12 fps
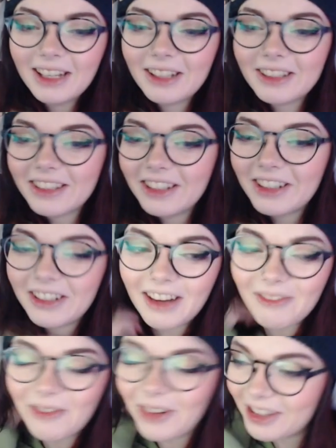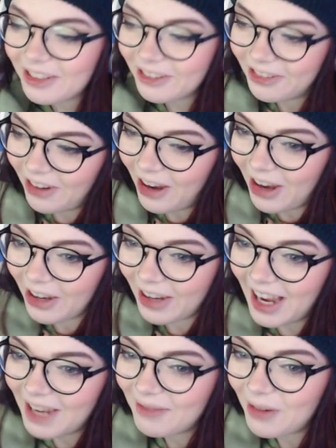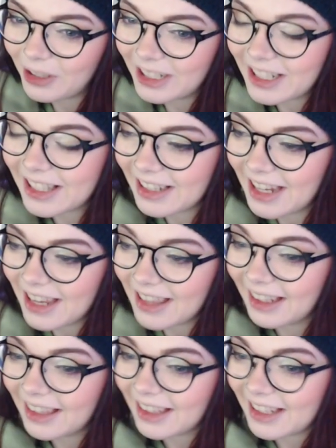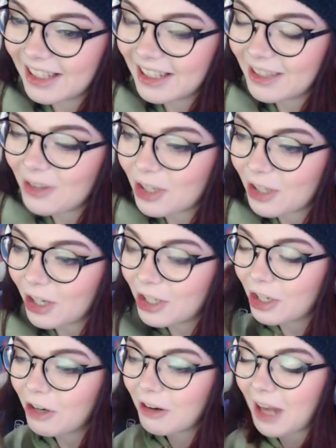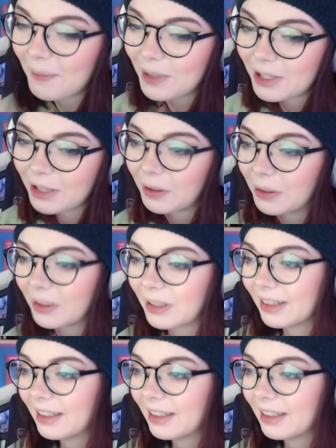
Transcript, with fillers: Dude, what the fuck? I'm honestly, like, this is this, such a good episode.